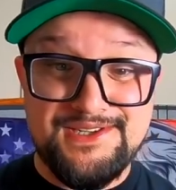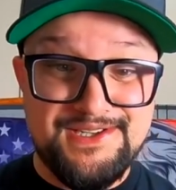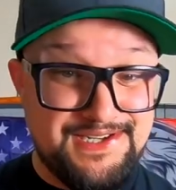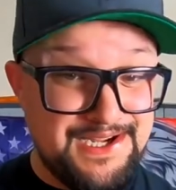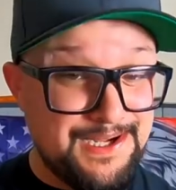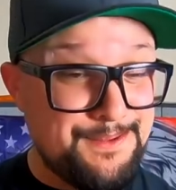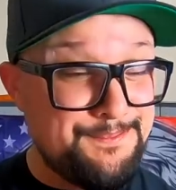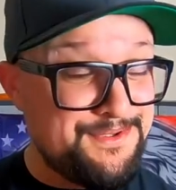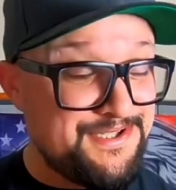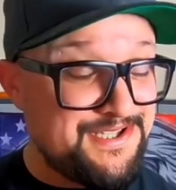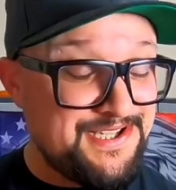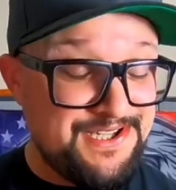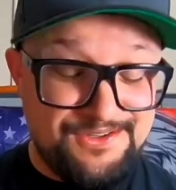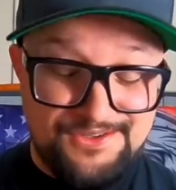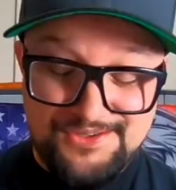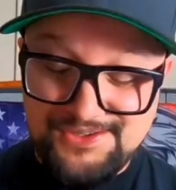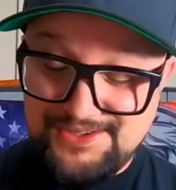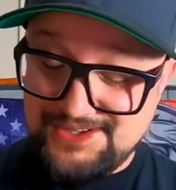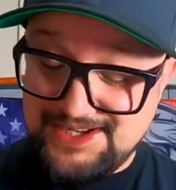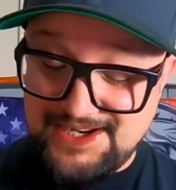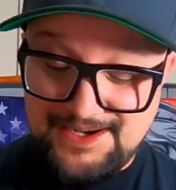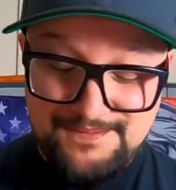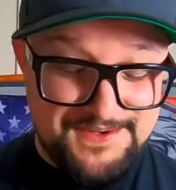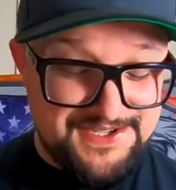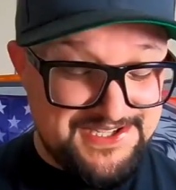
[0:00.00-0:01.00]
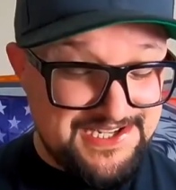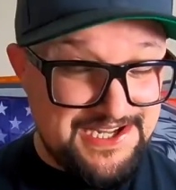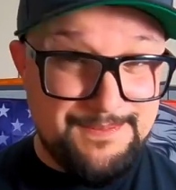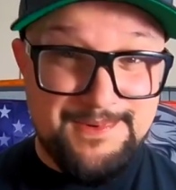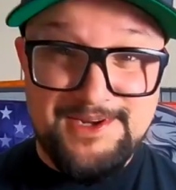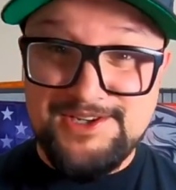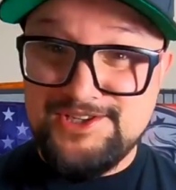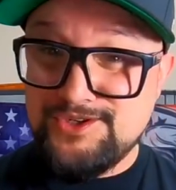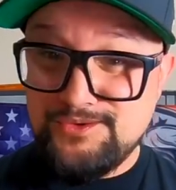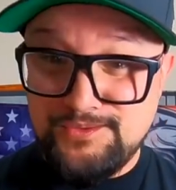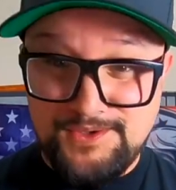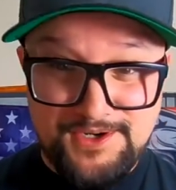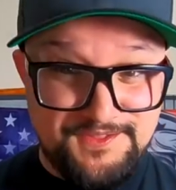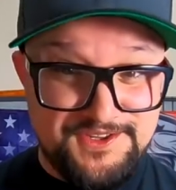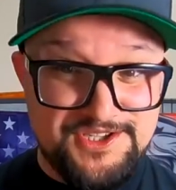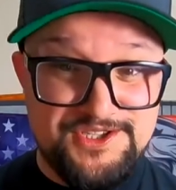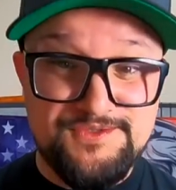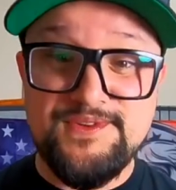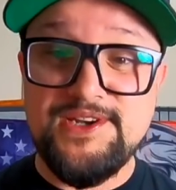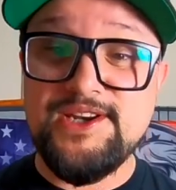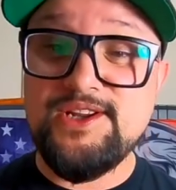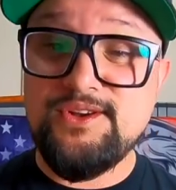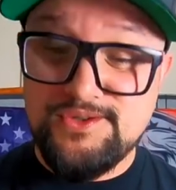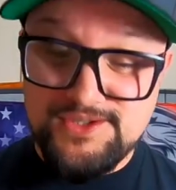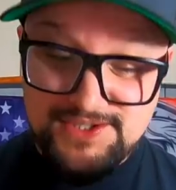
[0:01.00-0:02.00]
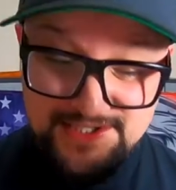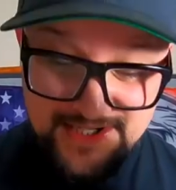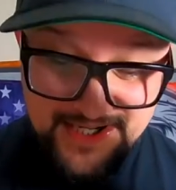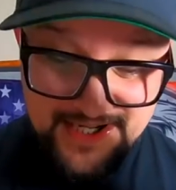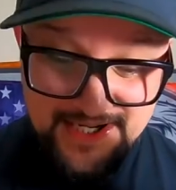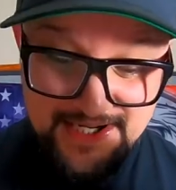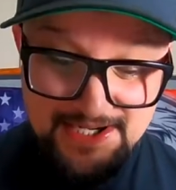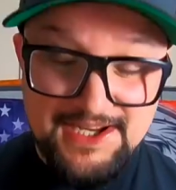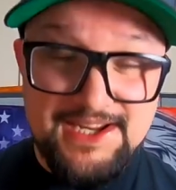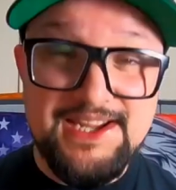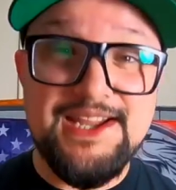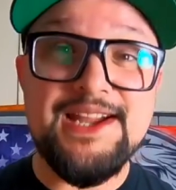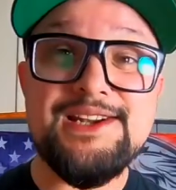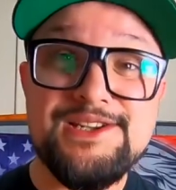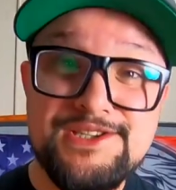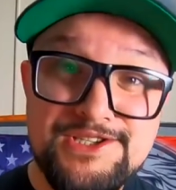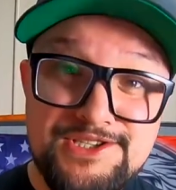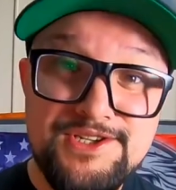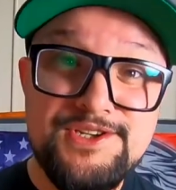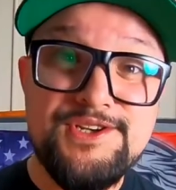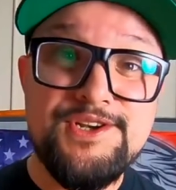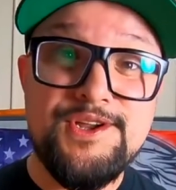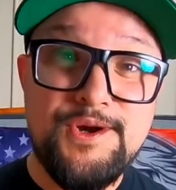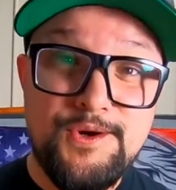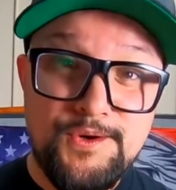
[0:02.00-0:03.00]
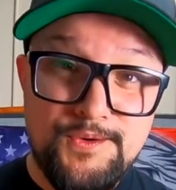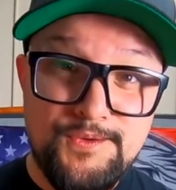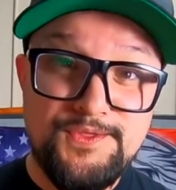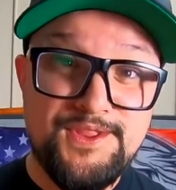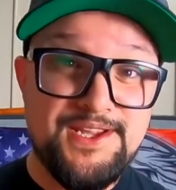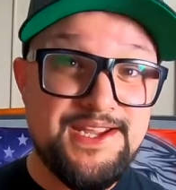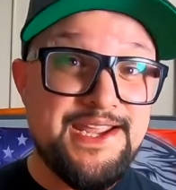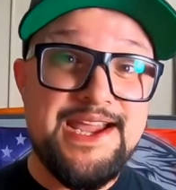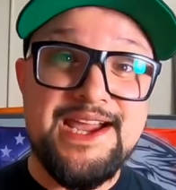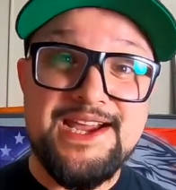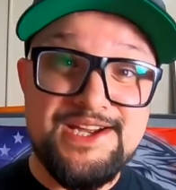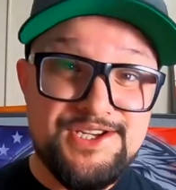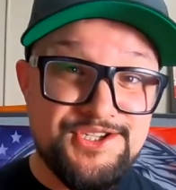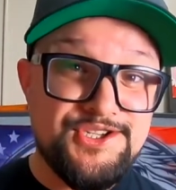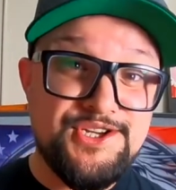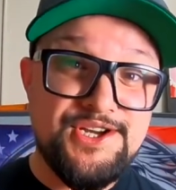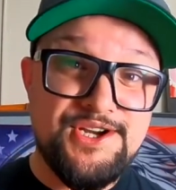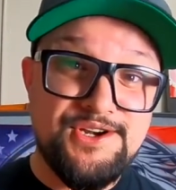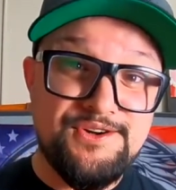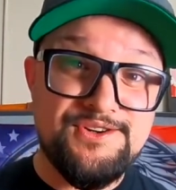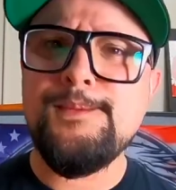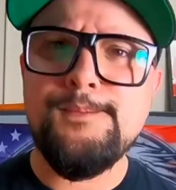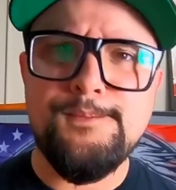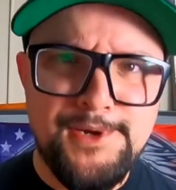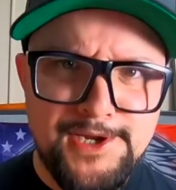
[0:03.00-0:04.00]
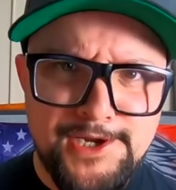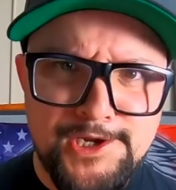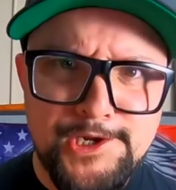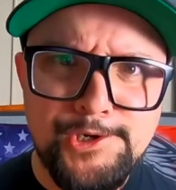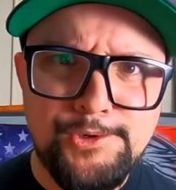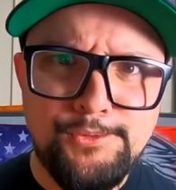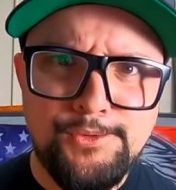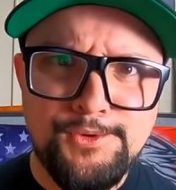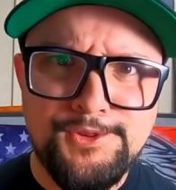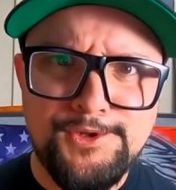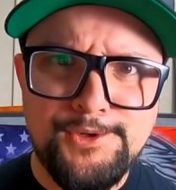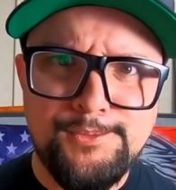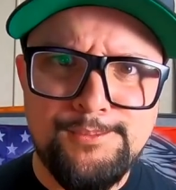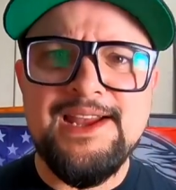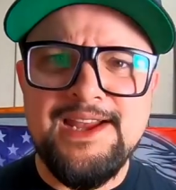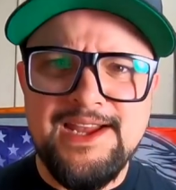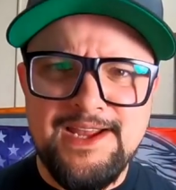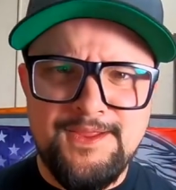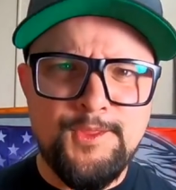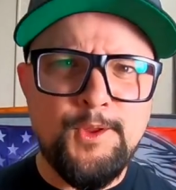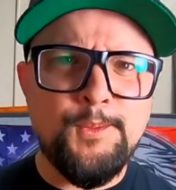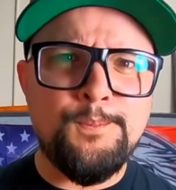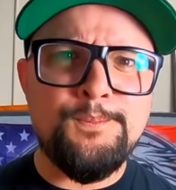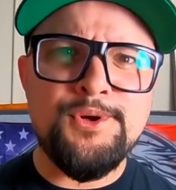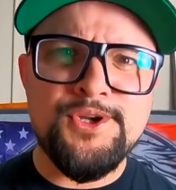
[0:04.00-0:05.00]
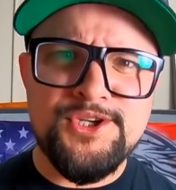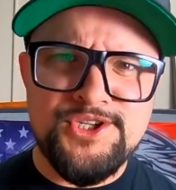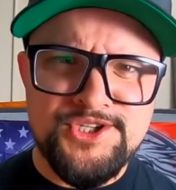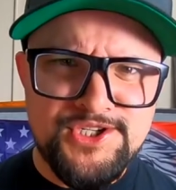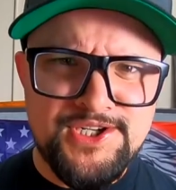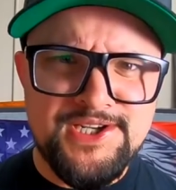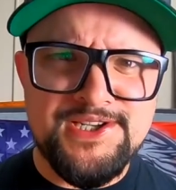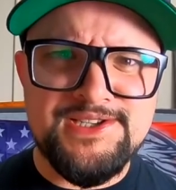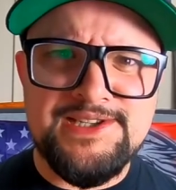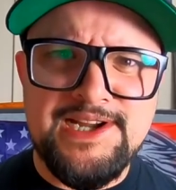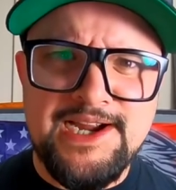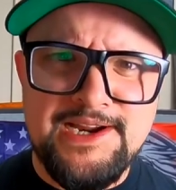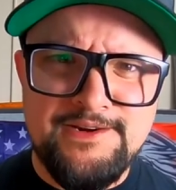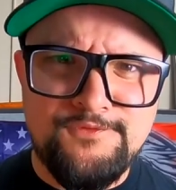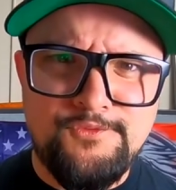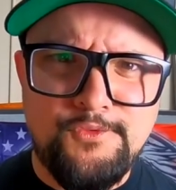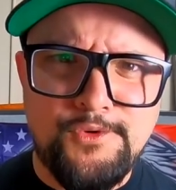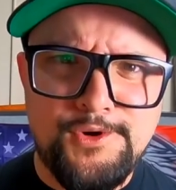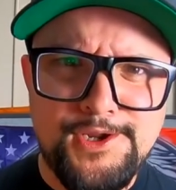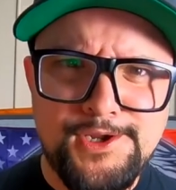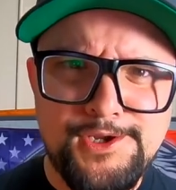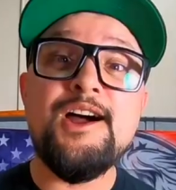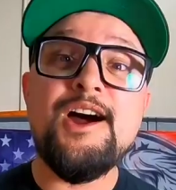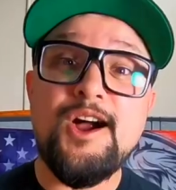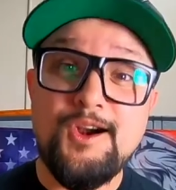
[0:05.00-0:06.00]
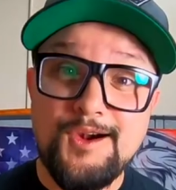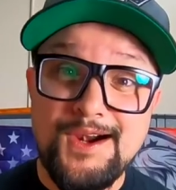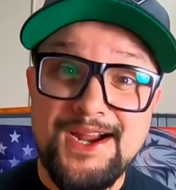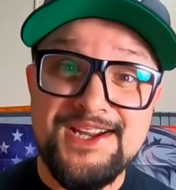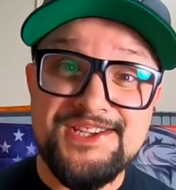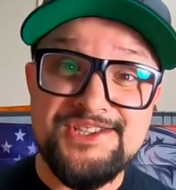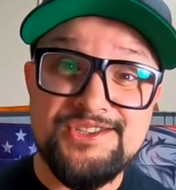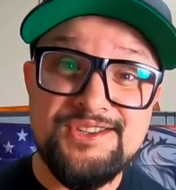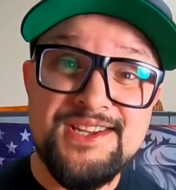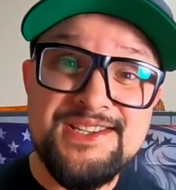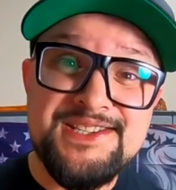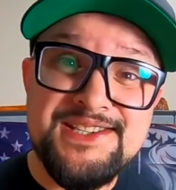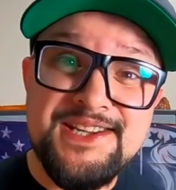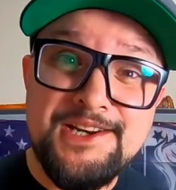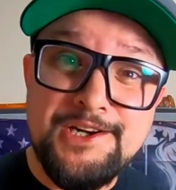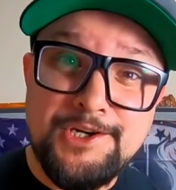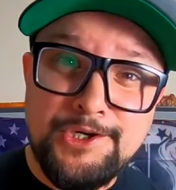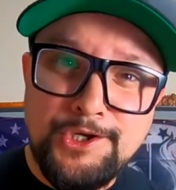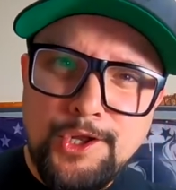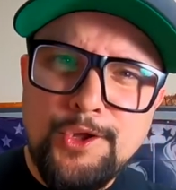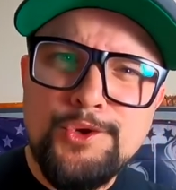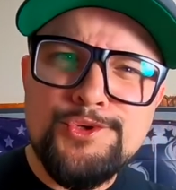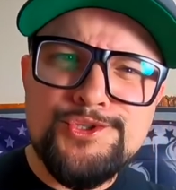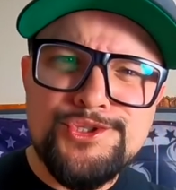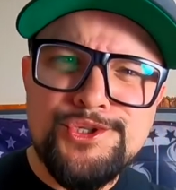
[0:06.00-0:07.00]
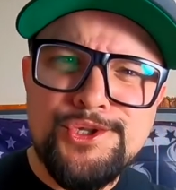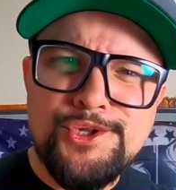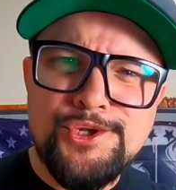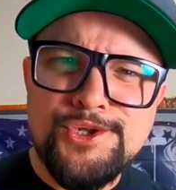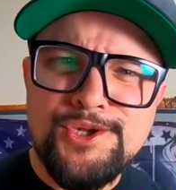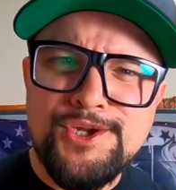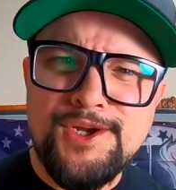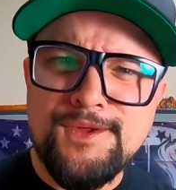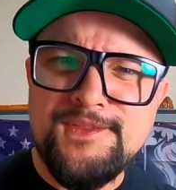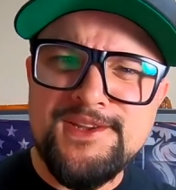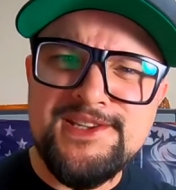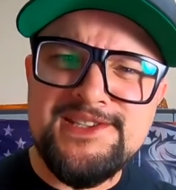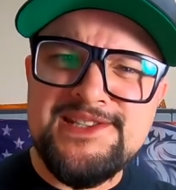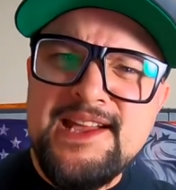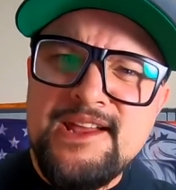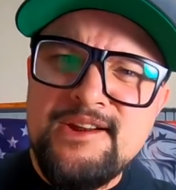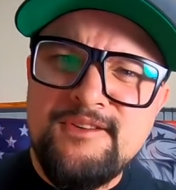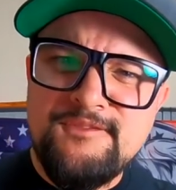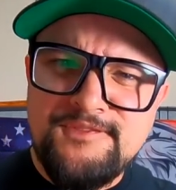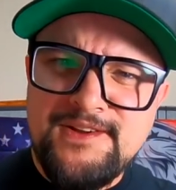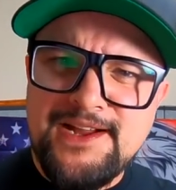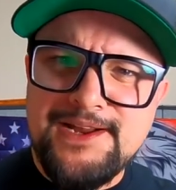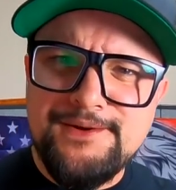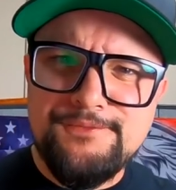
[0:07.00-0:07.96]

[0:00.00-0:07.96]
I'm telling you, every time I do one of these videos, get to know the cashiers, be cool with them, and they'll put shit aside for you. All right, so let's get a close look of the Saturn V